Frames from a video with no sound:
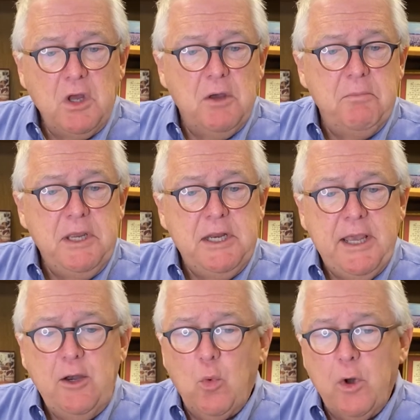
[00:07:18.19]
a
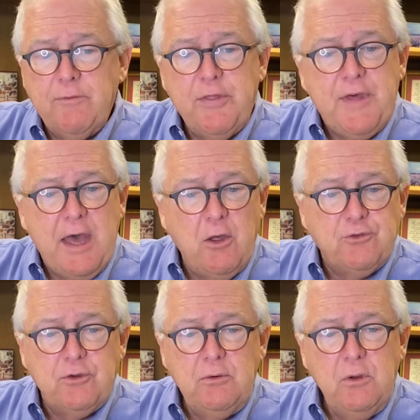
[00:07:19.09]
mediator, one of
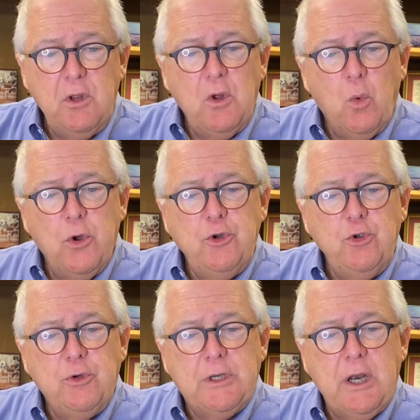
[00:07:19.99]
1,000, one
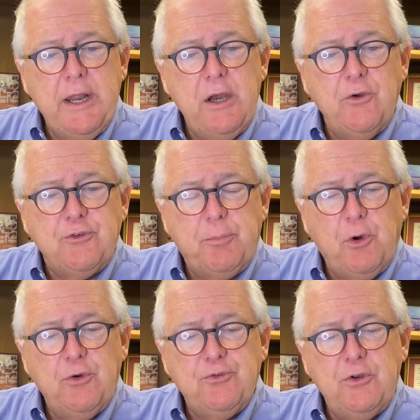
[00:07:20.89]
who declares a
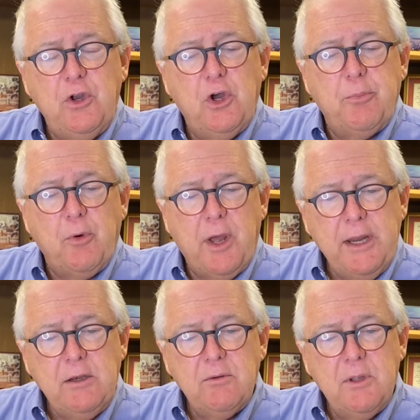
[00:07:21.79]
person upright,